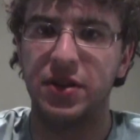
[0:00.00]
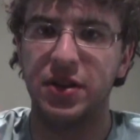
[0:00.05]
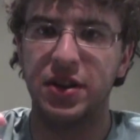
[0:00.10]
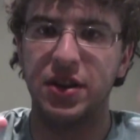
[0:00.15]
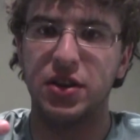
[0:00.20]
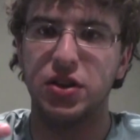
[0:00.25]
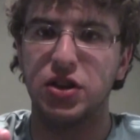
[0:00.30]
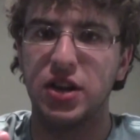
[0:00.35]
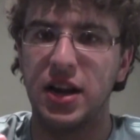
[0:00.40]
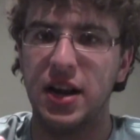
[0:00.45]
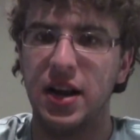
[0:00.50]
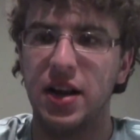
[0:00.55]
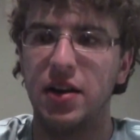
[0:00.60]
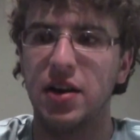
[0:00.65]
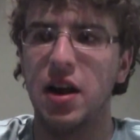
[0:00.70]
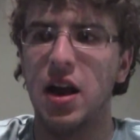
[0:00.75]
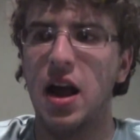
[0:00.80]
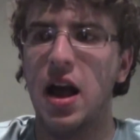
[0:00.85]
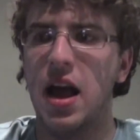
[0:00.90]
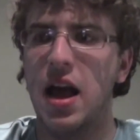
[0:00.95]
in each
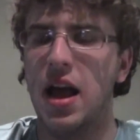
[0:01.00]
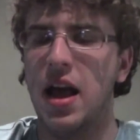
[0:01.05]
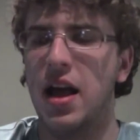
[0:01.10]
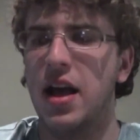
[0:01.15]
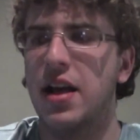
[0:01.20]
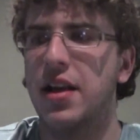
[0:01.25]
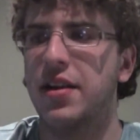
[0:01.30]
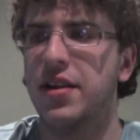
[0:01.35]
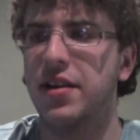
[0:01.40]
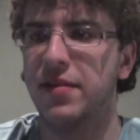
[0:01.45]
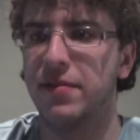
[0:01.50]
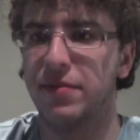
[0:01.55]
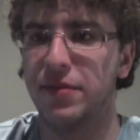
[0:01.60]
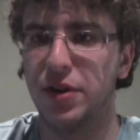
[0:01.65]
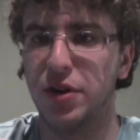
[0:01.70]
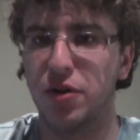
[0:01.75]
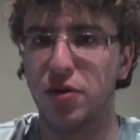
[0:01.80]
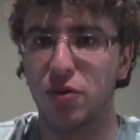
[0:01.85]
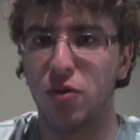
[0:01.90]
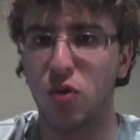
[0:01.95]
hand, and
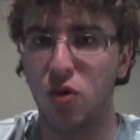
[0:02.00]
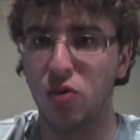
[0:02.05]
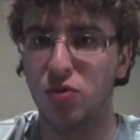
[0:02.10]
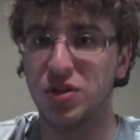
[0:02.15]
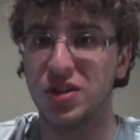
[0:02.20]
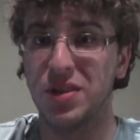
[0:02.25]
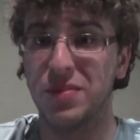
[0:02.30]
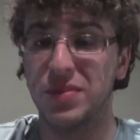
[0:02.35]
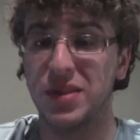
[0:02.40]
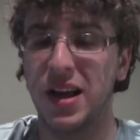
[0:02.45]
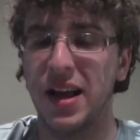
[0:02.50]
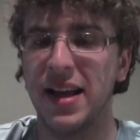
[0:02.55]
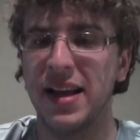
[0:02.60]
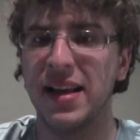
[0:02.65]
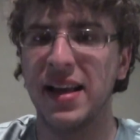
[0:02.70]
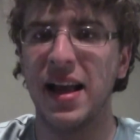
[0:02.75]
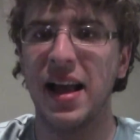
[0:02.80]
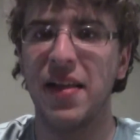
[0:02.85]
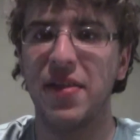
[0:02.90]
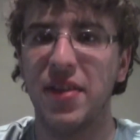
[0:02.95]
you know, holds them
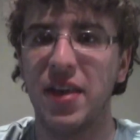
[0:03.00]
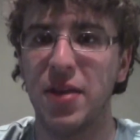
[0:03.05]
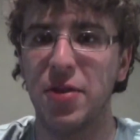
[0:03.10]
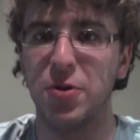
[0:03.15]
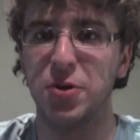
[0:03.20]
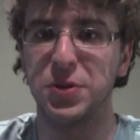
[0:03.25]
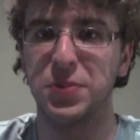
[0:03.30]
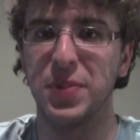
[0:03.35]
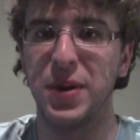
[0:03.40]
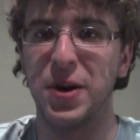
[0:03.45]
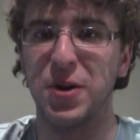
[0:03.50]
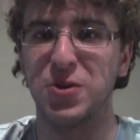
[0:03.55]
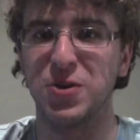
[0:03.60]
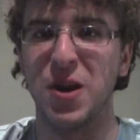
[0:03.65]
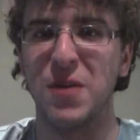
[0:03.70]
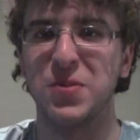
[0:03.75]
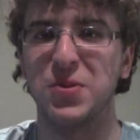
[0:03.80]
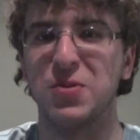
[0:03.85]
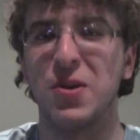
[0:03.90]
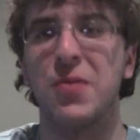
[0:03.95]
tight, and then there's bear
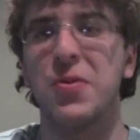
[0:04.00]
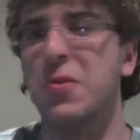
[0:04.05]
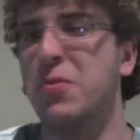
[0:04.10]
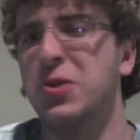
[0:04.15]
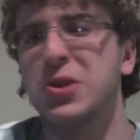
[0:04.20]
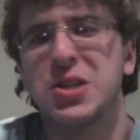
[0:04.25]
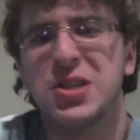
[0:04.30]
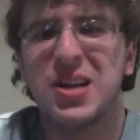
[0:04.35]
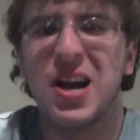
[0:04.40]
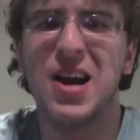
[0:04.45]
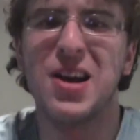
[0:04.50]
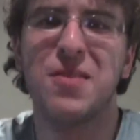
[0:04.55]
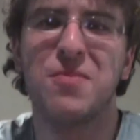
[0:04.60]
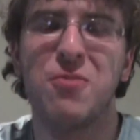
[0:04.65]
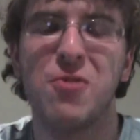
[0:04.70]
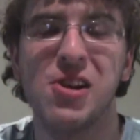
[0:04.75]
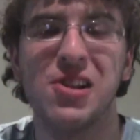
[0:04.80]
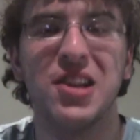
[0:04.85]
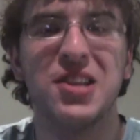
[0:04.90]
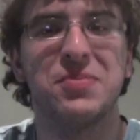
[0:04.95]
traps around them, which is kind of
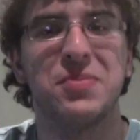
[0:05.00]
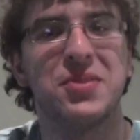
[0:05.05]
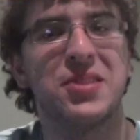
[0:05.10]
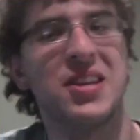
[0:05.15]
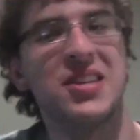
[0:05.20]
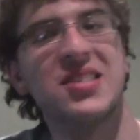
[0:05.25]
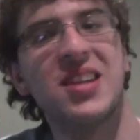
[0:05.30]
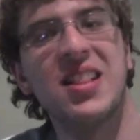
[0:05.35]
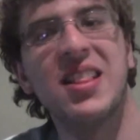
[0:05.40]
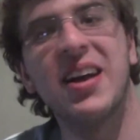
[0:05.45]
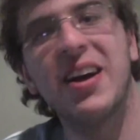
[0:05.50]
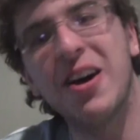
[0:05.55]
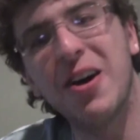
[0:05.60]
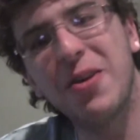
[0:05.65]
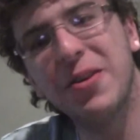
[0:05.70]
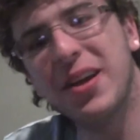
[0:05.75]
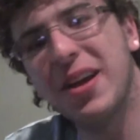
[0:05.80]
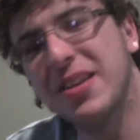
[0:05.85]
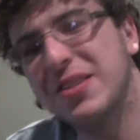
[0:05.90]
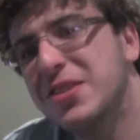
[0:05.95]
pointless, but they said like,
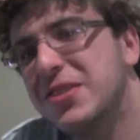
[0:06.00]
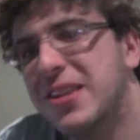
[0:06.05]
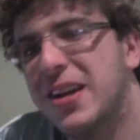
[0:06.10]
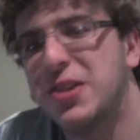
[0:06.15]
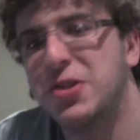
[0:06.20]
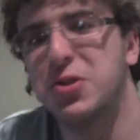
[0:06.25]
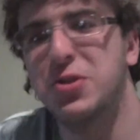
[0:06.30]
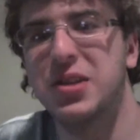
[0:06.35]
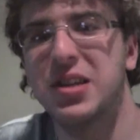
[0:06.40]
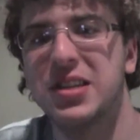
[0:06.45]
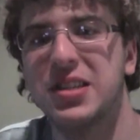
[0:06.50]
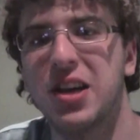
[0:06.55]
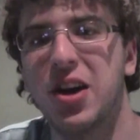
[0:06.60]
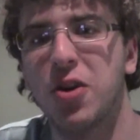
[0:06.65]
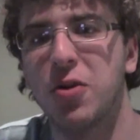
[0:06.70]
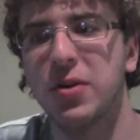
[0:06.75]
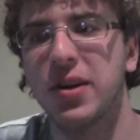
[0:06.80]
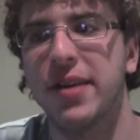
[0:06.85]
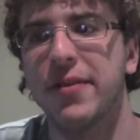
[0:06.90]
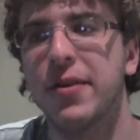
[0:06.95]
oh yeah, it's just extra detail
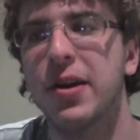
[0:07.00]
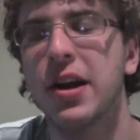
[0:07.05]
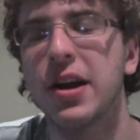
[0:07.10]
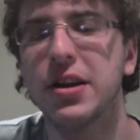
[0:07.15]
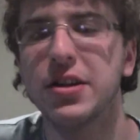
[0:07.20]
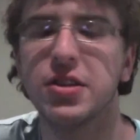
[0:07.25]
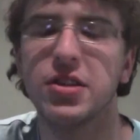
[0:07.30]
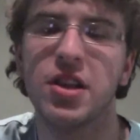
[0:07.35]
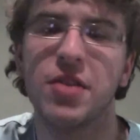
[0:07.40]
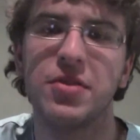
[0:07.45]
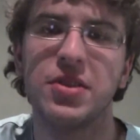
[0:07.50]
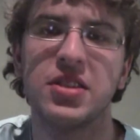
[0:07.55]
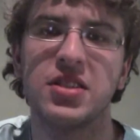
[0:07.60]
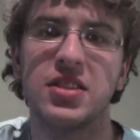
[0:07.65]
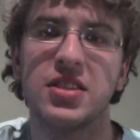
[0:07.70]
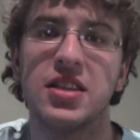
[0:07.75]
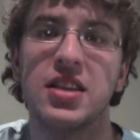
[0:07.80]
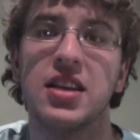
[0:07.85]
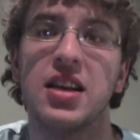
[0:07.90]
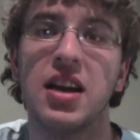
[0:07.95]
or whatever. So then we
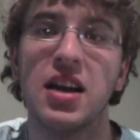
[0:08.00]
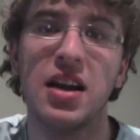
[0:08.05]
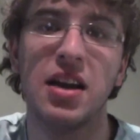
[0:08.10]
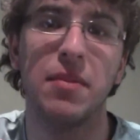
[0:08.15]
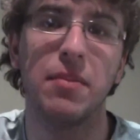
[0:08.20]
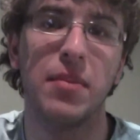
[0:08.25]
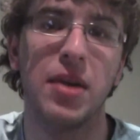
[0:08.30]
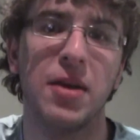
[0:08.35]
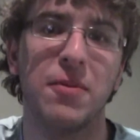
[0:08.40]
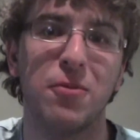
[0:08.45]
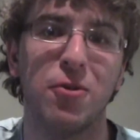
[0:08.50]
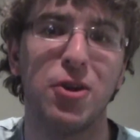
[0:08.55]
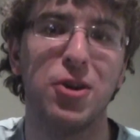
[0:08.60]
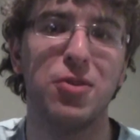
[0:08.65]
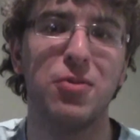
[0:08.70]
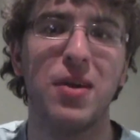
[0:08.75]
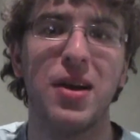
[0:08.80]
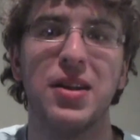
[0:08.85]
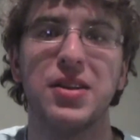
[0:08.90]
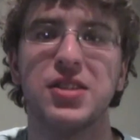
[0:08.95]
see Man-Boy,
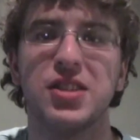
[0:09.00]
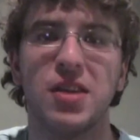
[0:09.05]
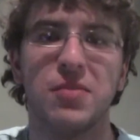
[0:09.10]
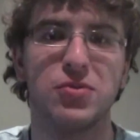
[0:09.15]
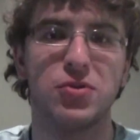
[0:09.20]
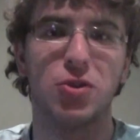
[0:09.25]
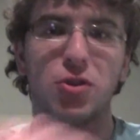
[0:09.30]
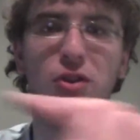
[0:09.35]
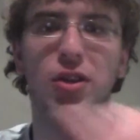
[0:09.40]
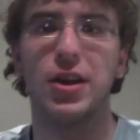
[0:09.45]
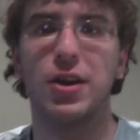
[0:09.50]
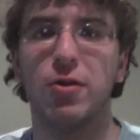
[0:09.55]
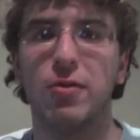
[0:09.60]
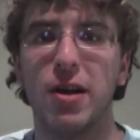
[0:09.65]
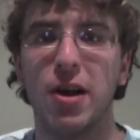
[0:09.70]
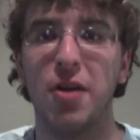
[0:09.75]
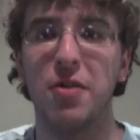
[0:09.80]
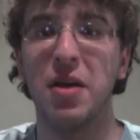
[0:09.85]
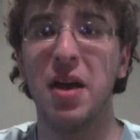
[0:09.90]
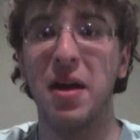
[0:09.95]
who ends up circling
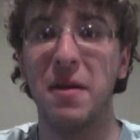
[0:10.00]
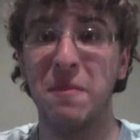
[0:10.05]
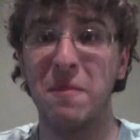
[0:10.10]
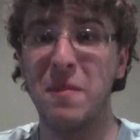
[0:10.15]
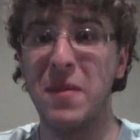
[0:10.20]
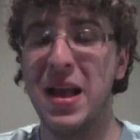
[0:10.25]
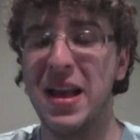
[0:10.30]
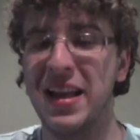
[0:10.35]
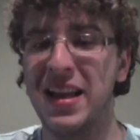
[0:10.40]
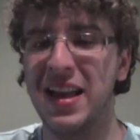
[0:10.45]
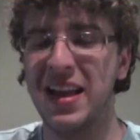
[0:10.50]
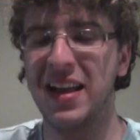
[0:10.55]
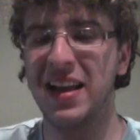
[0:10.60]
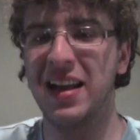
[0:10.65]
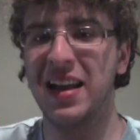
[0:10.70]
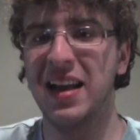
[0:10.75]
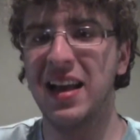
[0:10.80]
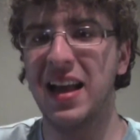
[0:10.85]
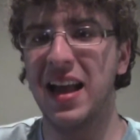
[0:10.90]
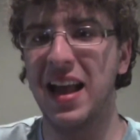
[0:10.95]
around,
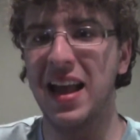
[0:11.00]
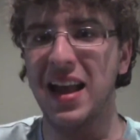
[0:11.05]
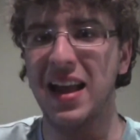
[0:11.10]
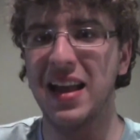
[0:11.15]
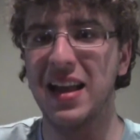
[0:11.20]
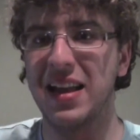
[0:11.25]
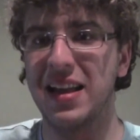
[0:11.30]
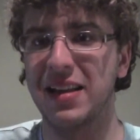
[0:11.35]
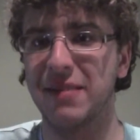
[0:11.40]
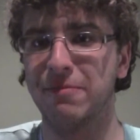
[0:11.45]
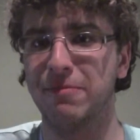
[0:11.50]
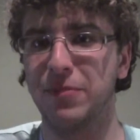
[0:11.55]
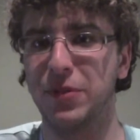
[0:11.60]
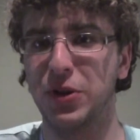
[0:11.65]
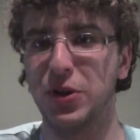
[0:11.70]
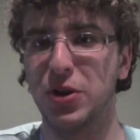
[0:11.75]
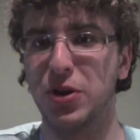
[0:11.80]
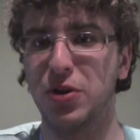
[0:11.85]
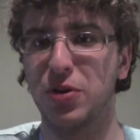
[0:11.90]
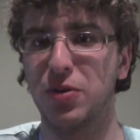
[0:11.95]
making a,
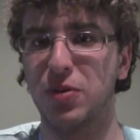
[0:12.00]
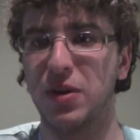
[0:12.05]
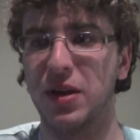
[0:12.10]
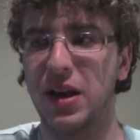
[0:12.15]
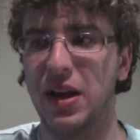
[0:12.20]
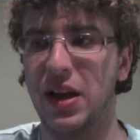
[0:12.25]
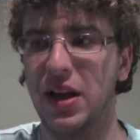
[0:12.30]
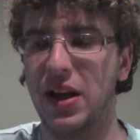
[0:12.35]
you know,